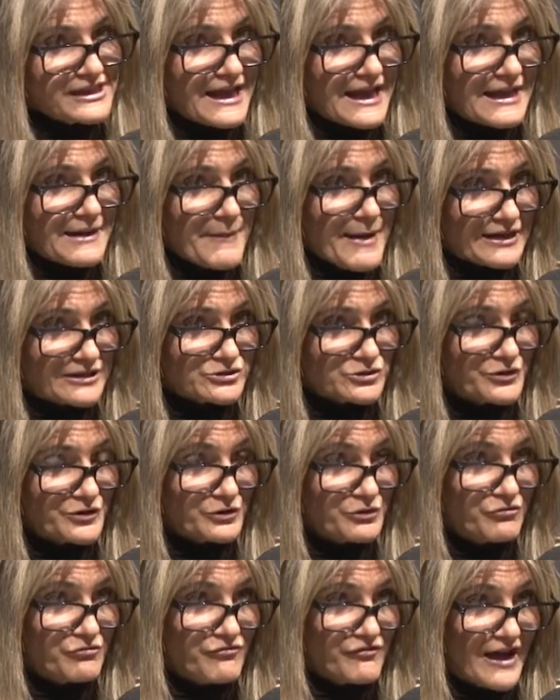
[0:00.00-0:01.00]
game, actually,
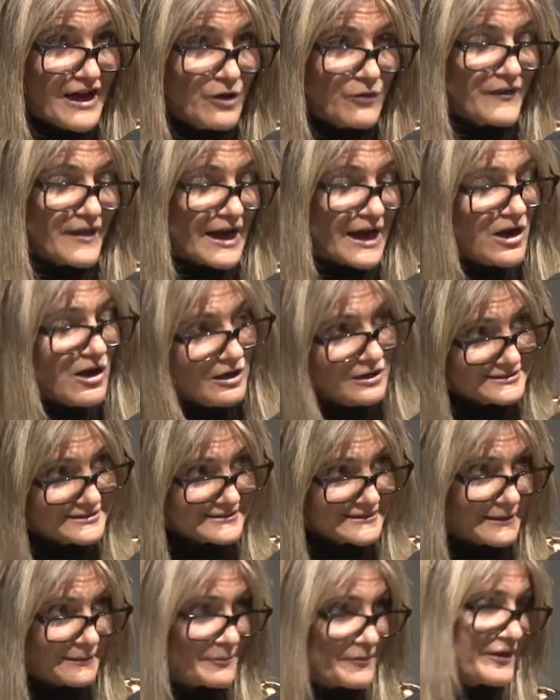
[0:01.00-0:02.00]
you found that
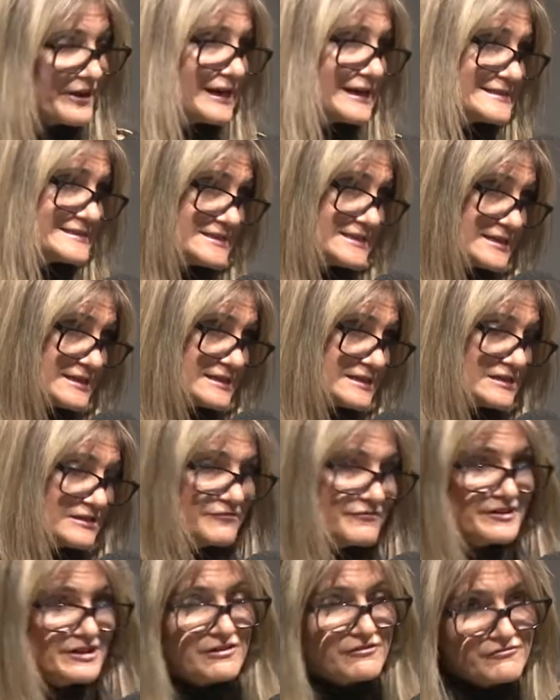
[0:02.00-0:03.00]
concept, the idea of
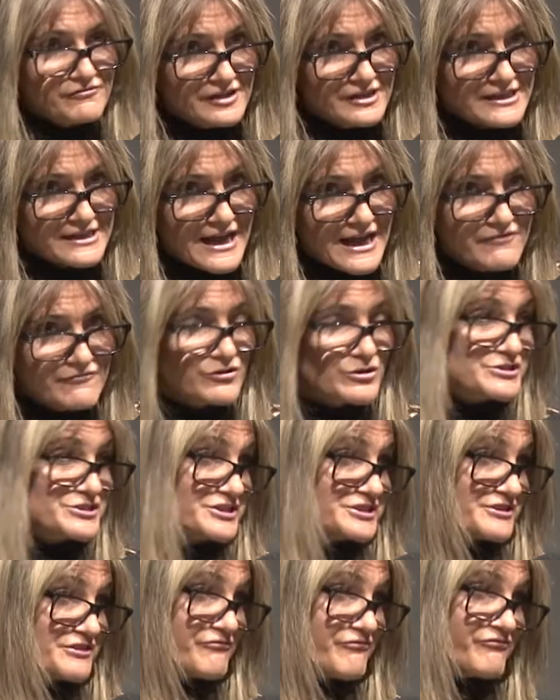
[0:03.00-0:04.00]
the infinite game
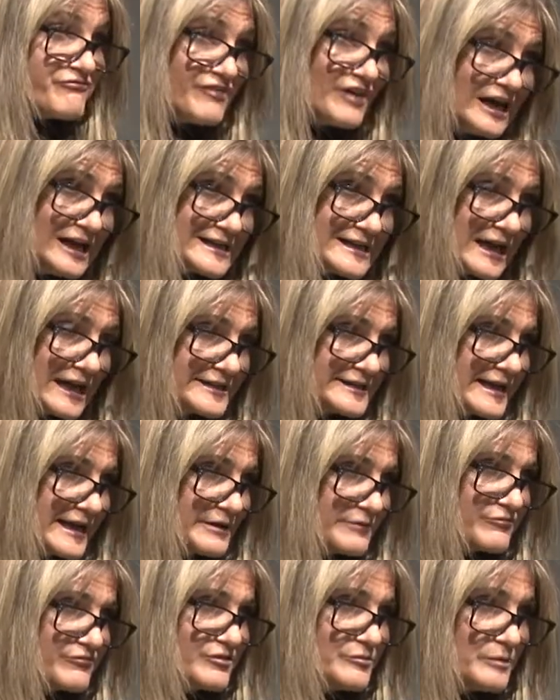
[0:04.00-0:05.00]
versus the finite
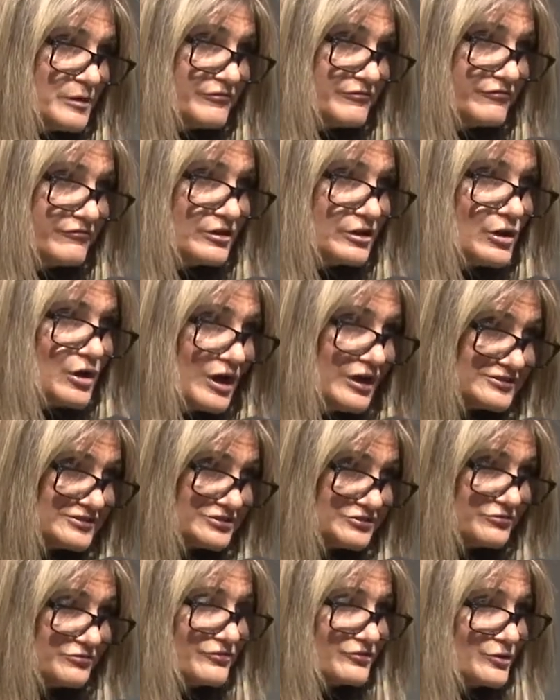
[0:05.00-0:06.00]
game from a
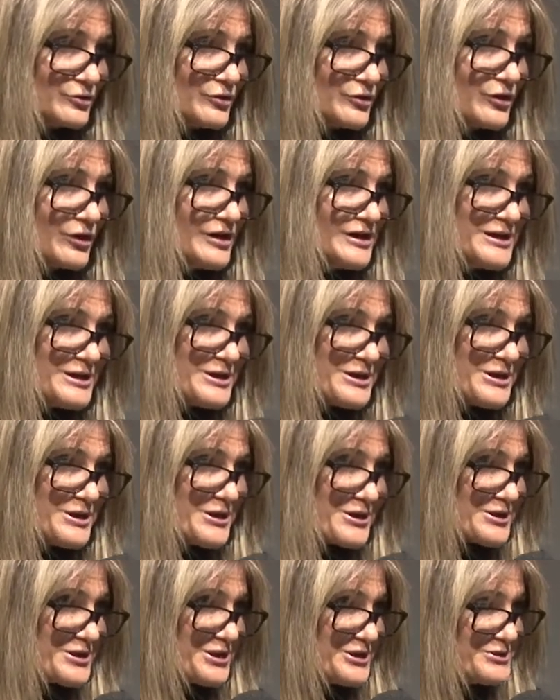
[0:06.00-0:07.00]
philosopher. Mm-hmm.
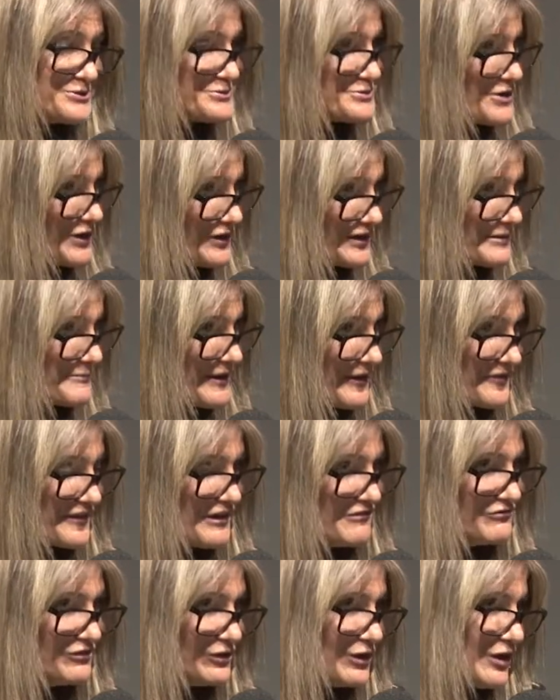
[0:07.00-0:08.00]
Can you talk about
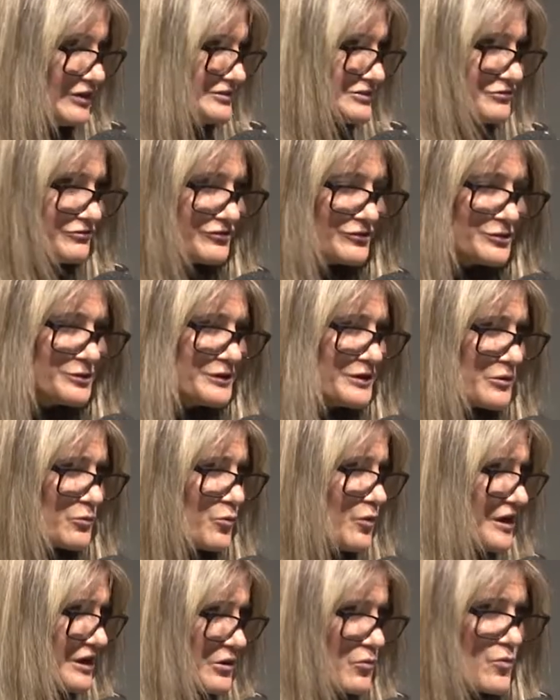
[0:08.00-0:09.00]
that philosopher and
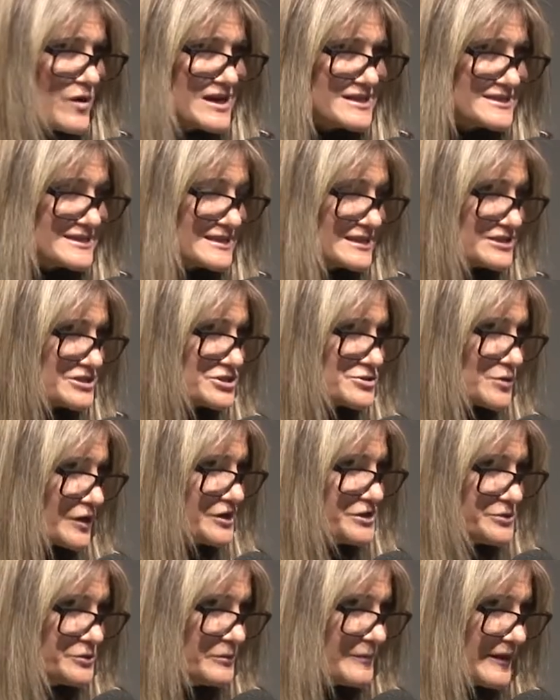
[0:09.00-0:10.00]
what it was that
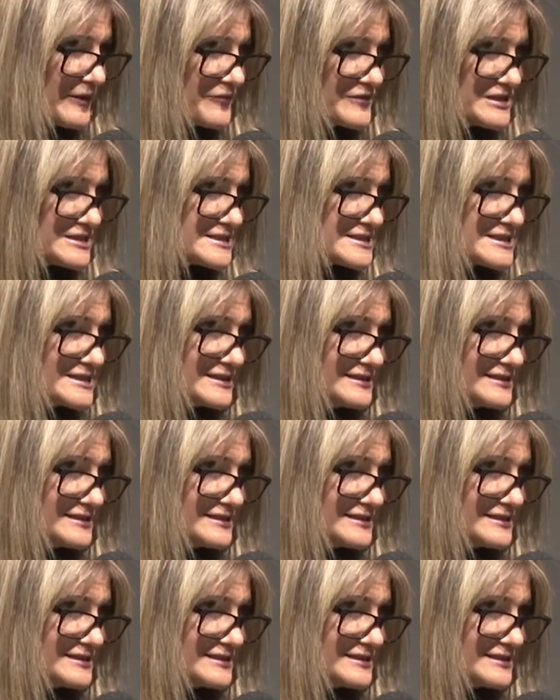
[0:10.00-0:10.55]
struck you about this?